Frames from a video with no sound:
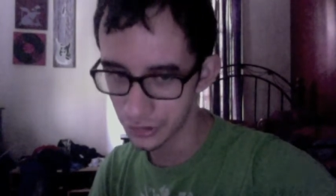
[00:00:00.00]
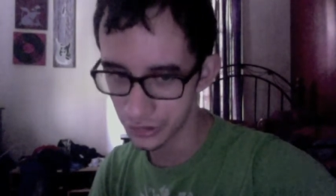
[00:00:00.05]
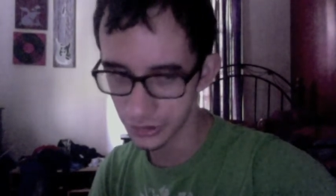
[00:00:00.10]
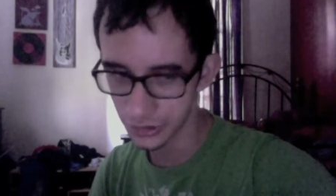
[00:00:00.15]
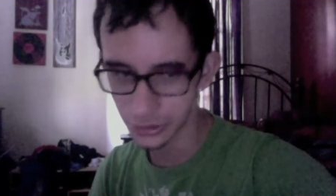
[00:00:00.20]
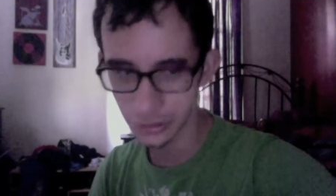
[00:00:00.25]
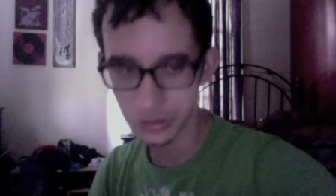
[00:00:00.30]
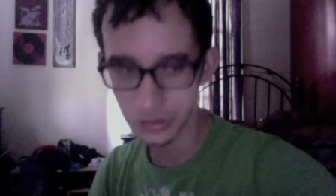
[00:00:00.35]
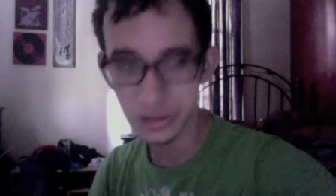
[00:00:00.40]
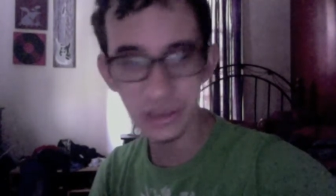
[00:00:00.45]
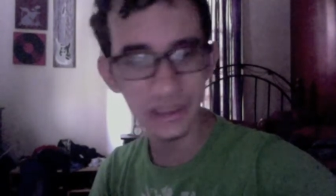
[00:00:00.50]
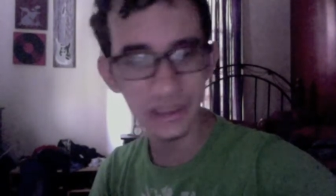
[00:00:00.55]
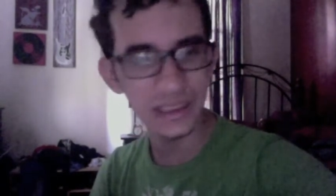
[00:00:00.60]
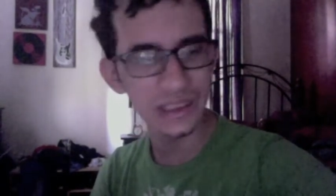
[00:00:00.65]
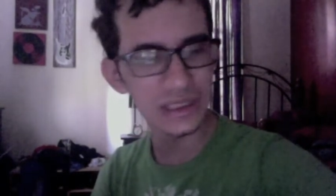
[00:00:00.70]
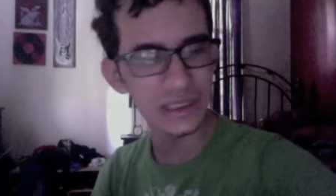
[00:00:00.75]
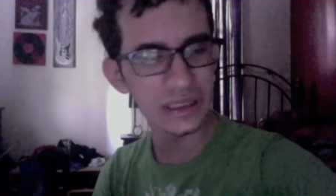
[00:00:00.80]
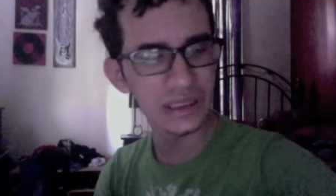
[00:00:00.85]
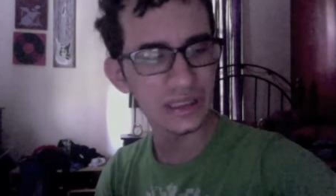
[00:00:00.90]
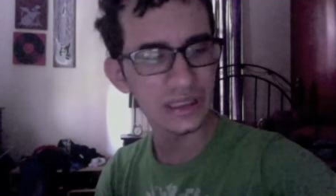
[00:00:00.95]
So each
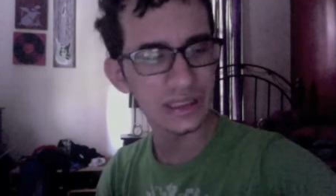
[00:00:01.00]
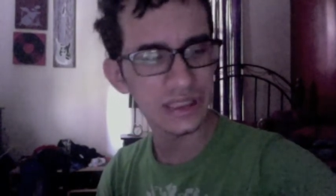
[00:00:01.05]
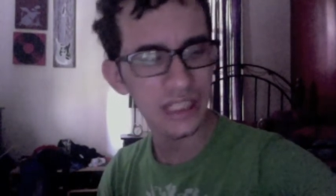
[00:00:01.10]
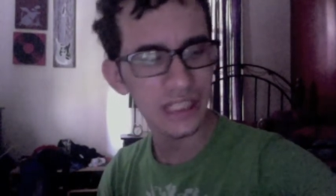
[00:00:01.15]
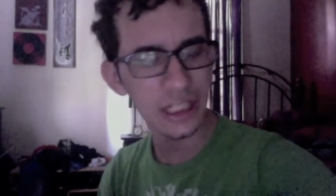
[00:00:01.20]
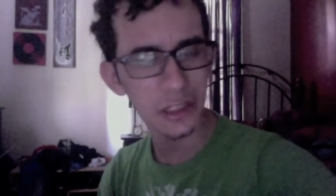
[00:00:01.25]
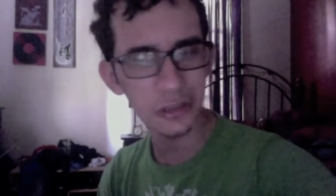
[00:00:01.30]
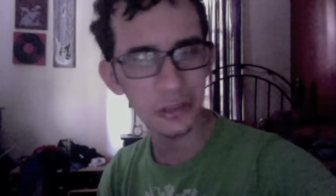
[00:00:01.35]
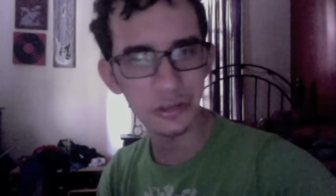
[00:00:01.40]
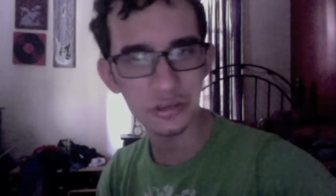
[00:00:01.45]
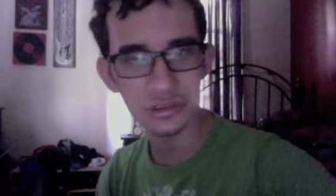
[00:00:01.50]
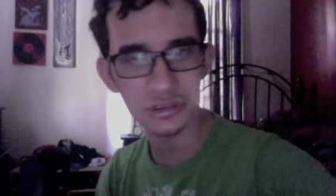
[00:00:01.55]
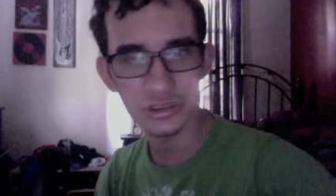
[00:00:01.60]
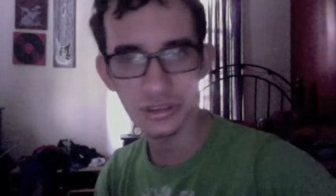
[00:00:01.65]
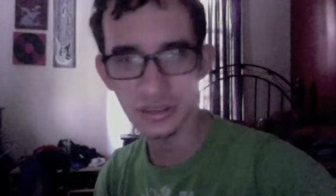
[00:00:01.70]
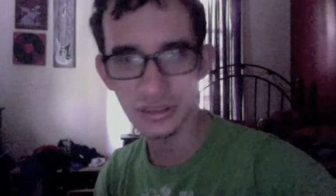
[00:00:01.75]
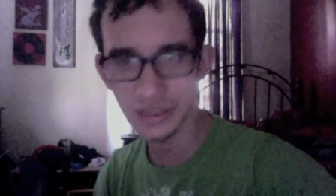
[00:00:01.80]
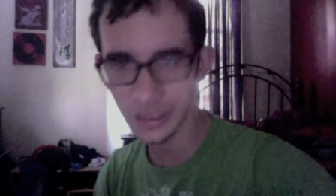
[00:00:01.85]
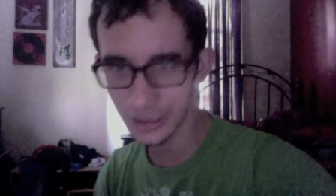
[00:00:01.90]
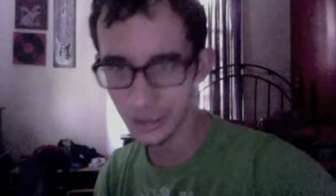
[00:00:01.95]
of these characters
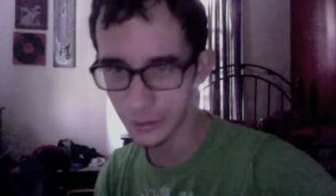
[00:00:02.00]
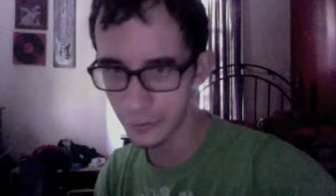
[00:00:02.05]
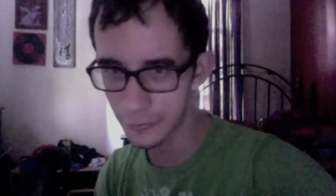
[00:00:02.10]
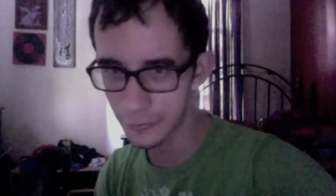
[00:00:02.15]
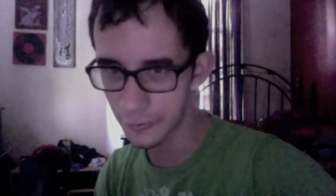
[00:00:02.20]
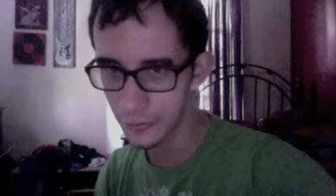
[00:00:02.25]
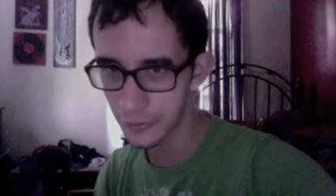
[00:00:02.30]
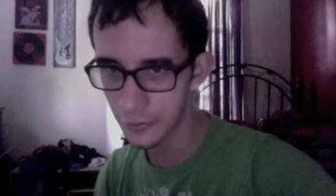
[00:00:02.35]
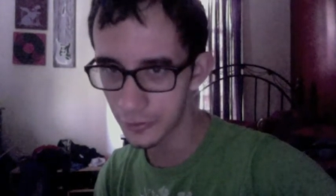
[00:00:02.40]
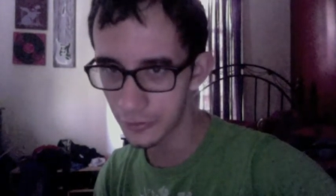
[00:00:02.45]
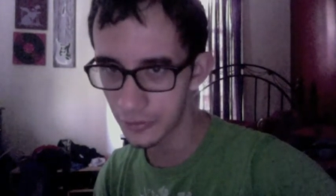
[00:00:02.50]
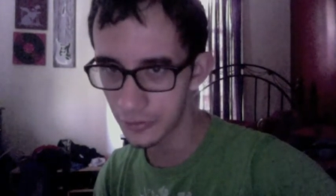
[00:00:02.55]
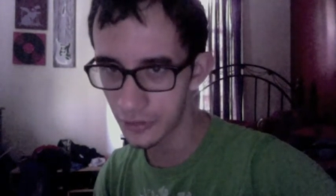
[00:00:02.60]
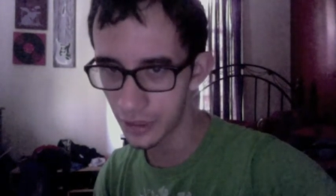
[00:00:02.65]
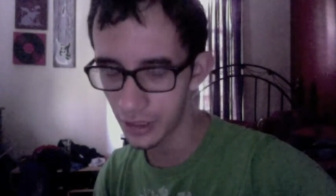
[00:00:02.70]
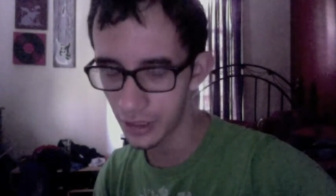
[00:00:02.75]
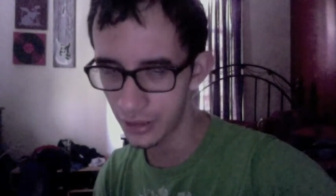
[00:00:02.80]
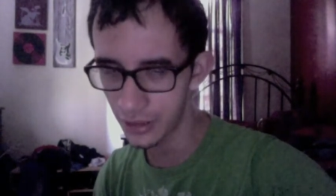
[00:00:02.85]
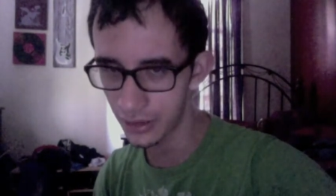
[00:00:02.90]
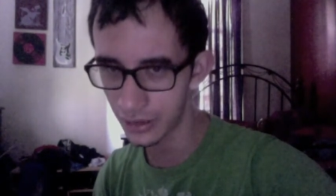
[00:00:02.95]
did grow
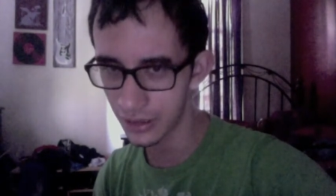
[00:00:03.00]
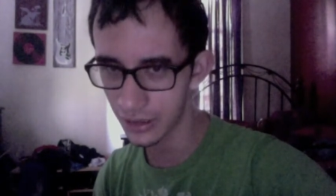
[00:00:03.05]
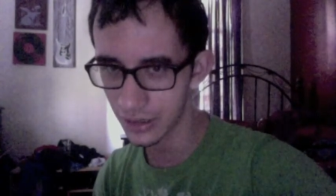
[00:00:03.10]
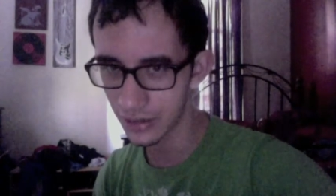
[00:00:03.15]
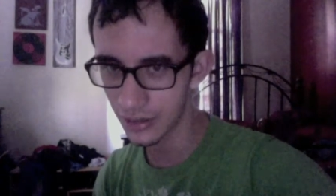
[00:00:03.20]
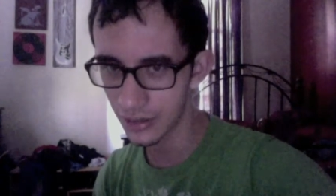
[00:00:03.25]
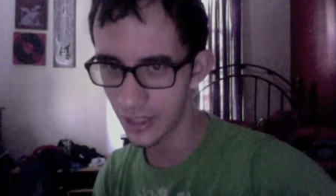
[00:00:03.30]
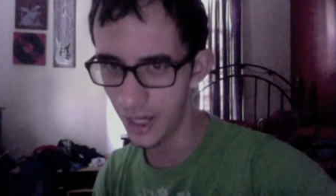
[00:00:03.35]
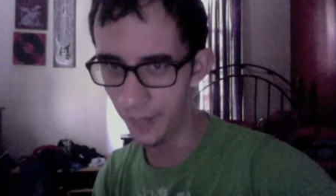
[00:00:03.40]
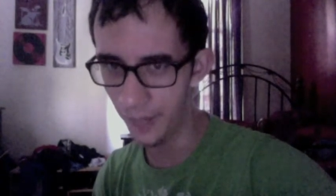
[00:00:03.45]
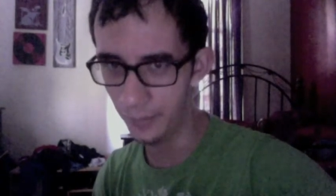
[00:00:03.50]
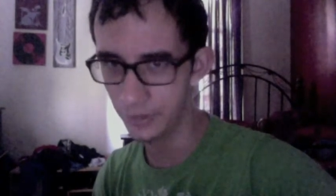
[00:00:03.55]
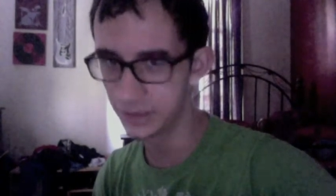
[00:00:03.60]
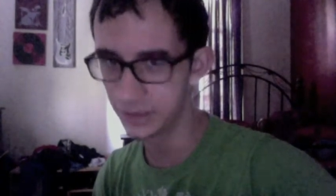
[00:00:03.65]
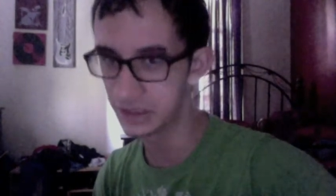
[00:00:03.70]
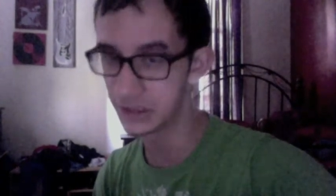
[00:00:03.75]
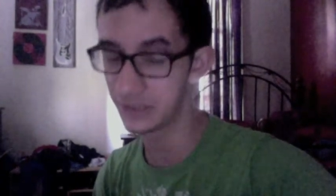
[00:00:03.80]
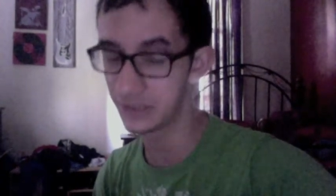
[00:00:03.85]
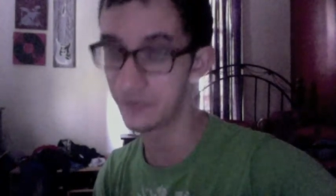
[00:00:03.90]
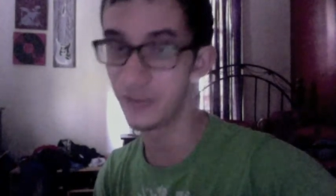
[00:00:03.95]
up and
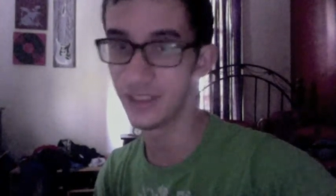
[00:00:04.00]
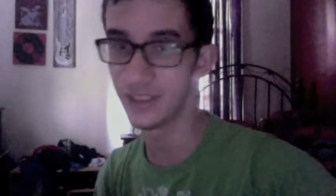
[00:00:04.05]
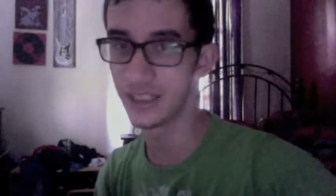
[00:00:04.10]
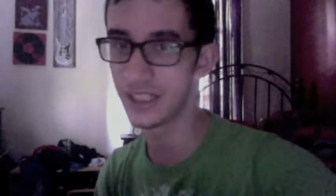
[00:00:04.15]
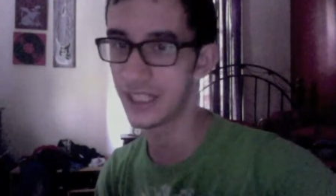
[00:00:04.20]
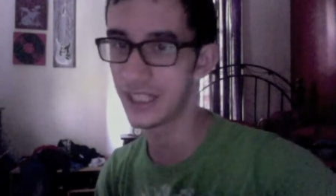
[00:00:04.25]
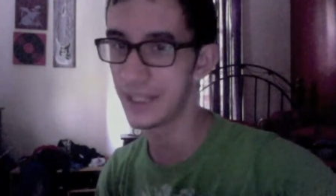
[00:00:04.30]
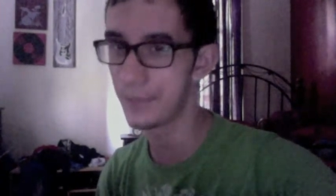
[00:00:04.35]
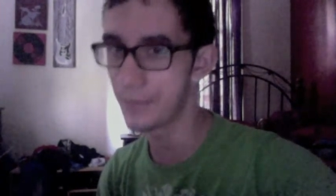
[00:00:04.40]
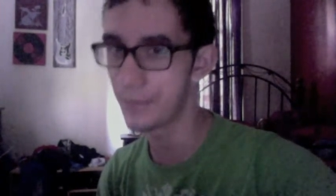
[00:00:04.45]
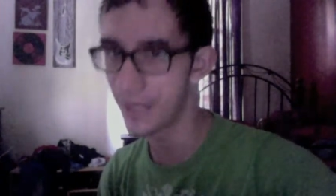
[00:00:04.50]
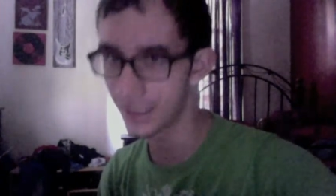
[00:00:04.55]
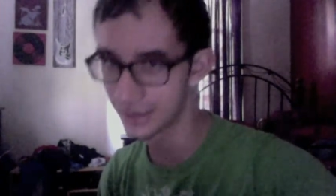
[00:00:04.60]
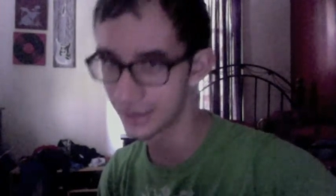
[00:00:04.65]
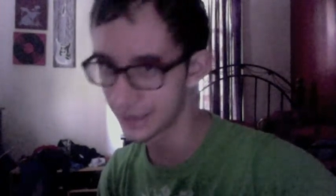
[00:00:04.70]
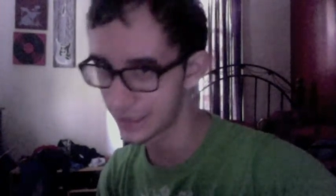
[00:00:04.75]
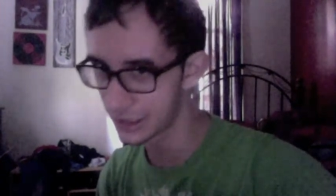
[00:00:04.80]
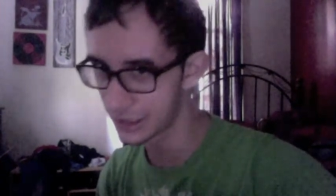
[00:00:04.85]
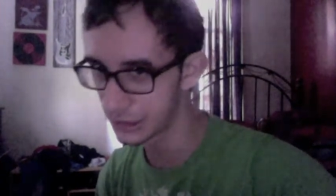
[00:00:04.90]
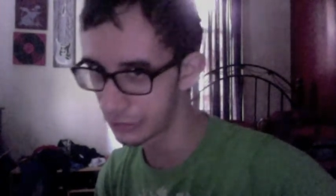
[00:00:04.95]
then they finally came back
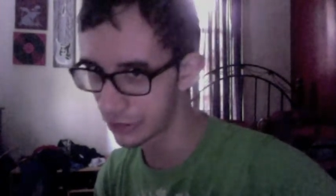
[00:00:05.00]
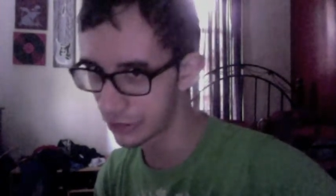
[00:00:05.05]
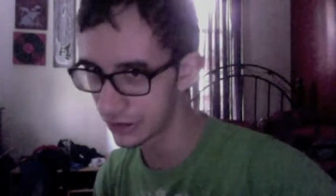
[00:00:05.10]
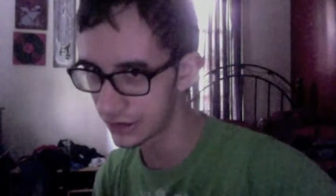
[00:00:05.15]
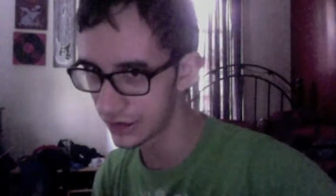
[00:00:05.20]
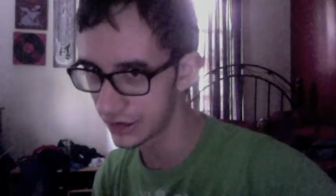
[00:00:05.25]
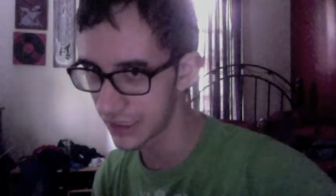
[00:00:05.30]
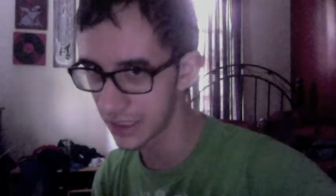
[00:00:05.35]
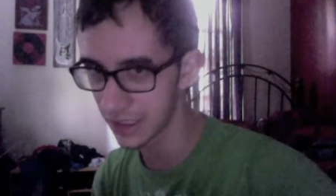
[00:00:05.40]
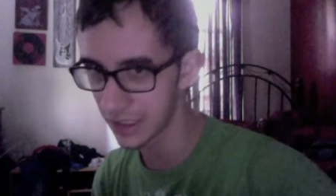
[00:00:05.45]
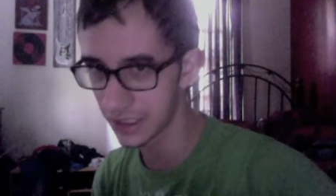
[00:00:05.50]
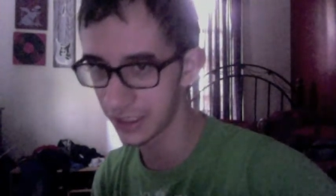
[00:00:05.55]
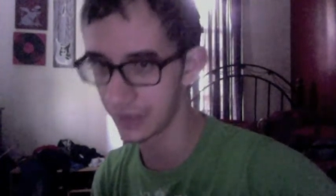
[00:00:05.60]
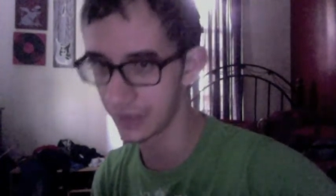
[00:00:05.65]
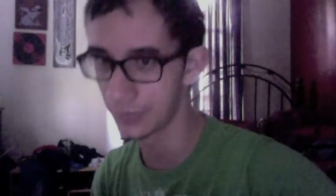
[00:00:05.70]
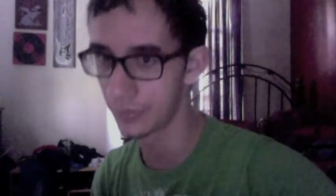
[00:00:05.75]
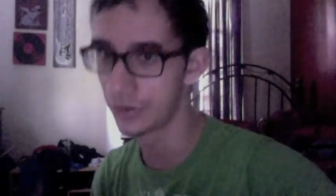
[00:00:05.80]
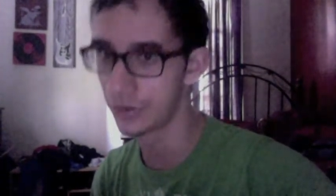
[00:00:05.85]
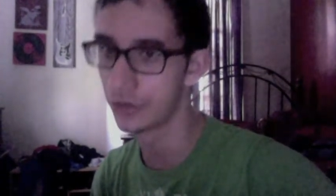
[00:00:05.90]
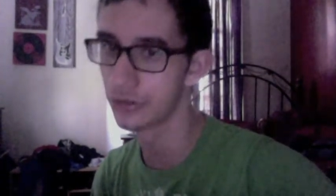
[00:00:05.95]
together at the end of
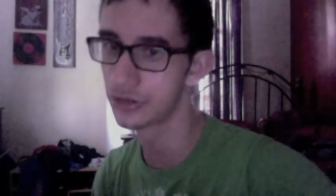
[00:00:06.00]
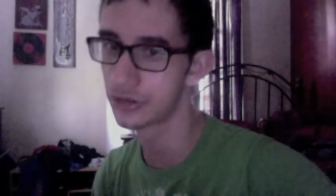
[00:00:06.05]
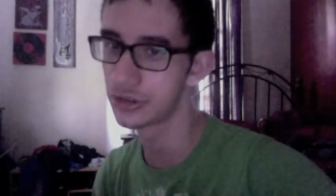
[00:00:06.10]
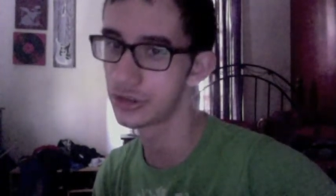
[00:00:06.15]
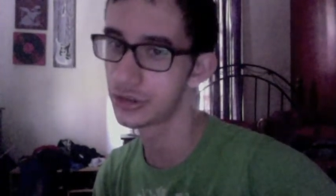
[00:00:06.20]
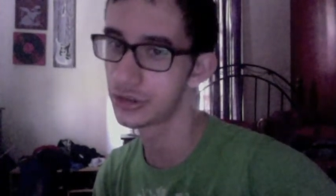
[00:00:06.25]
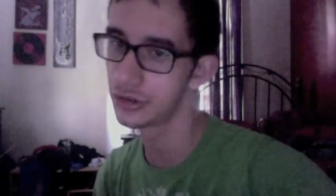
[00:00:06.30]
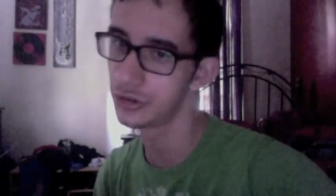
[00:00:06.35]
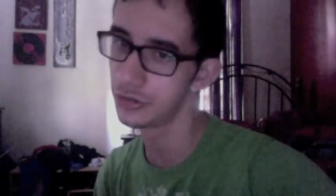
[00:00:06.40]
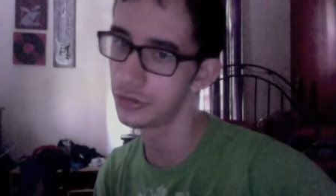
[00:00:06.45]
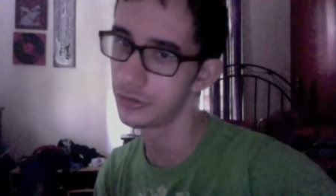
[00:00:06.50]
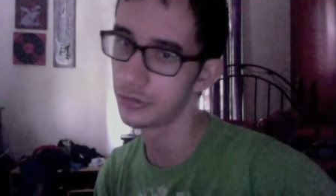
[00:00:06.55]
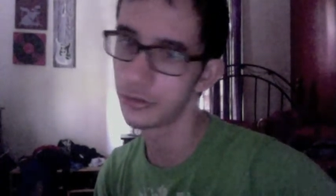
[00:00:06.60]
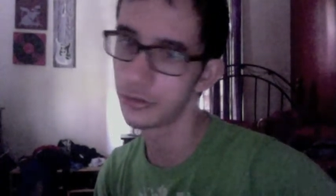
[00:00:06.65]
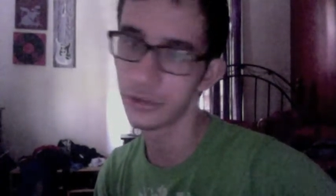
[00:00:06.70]
Kingdom Hearts 2.